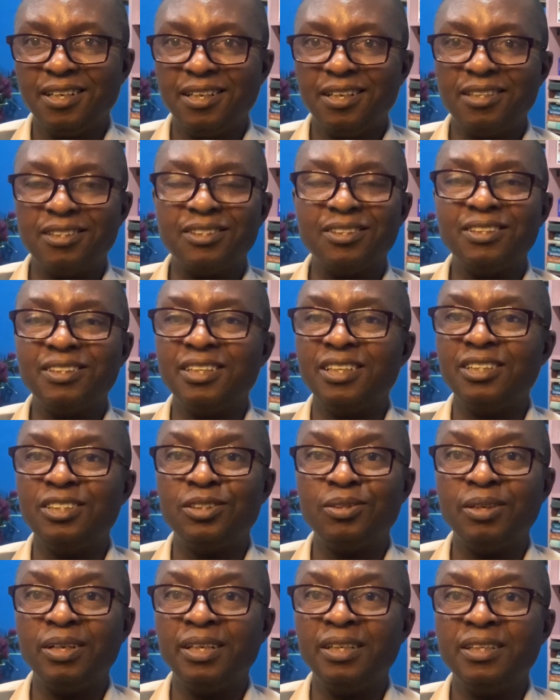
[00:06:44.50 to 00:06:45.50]
he's not
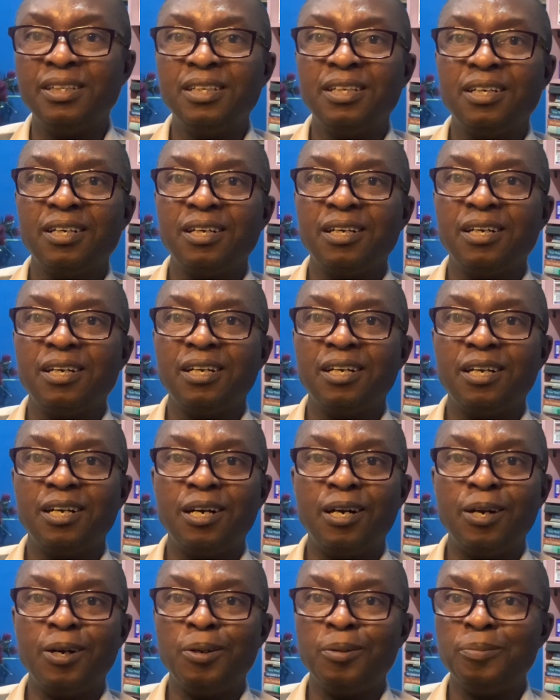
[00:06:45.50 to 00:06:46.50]
enjoying
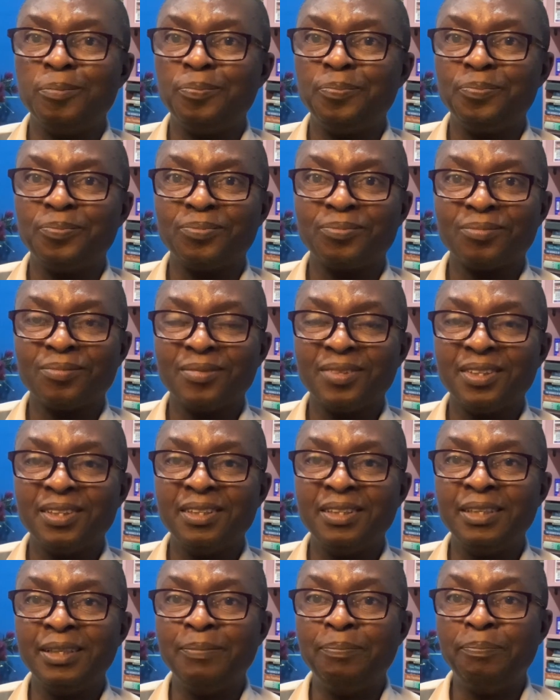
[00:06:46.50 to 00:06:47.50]

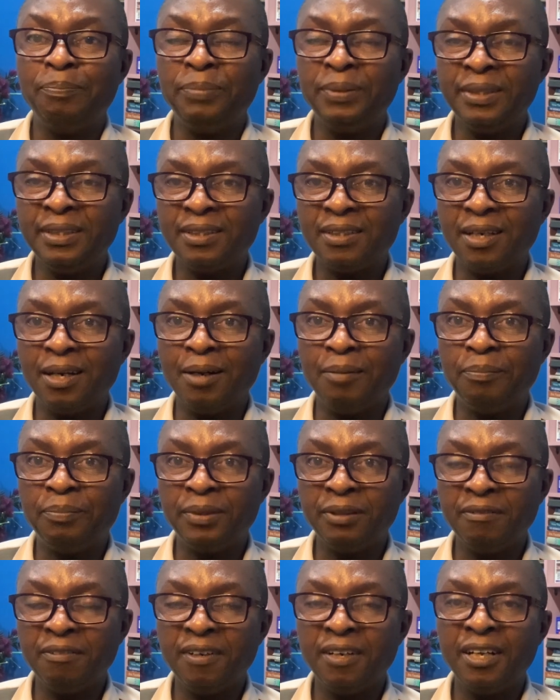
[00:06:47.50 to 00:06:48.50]
the peace and
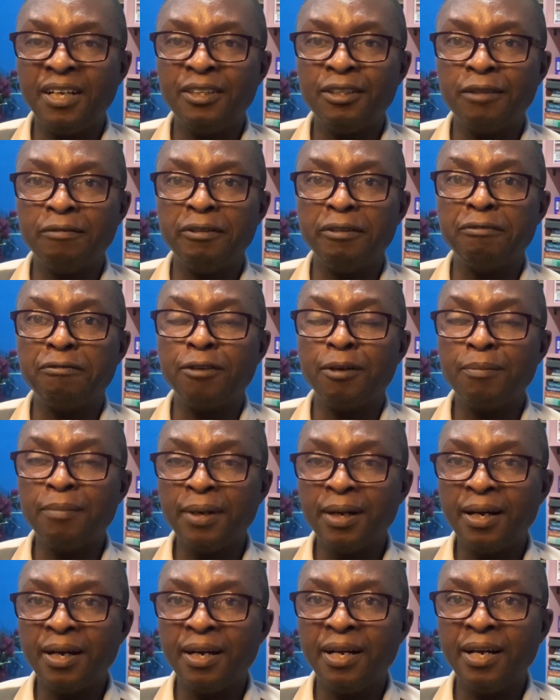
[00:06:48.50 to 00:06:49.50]
privilege of a
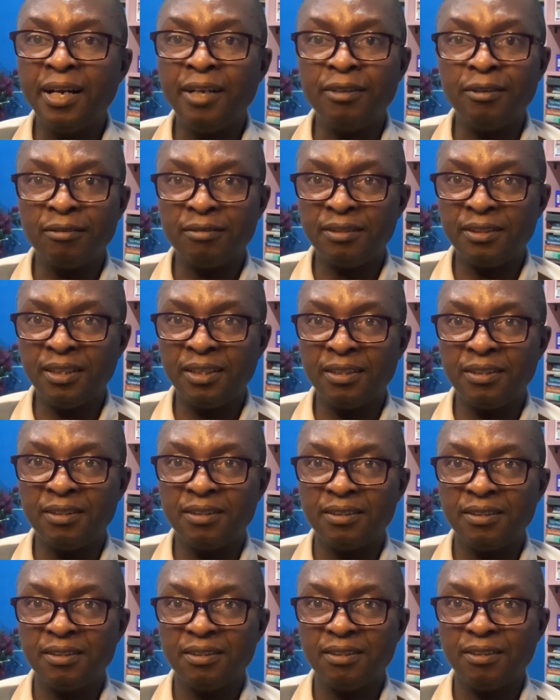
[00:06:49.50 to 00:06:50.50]
former head of state
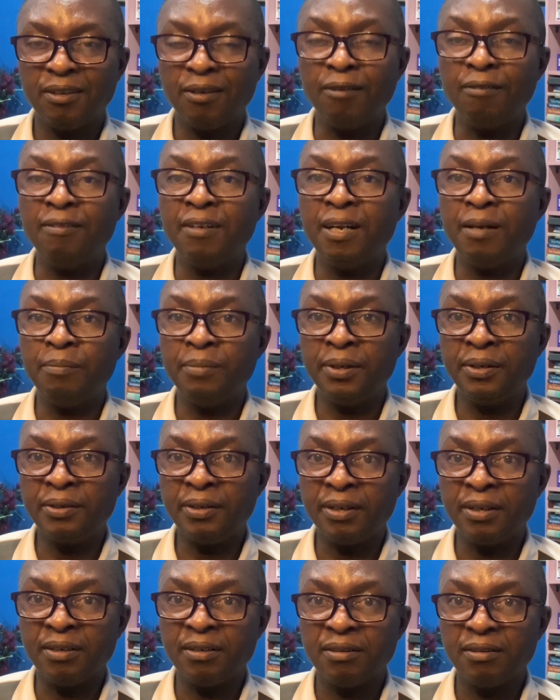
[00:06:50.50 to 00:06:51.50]
of
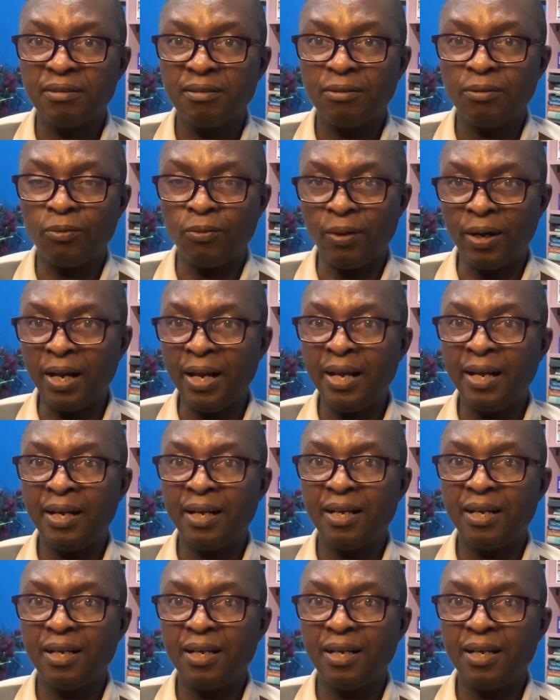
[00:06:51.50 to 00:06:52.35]
Liberia. Why?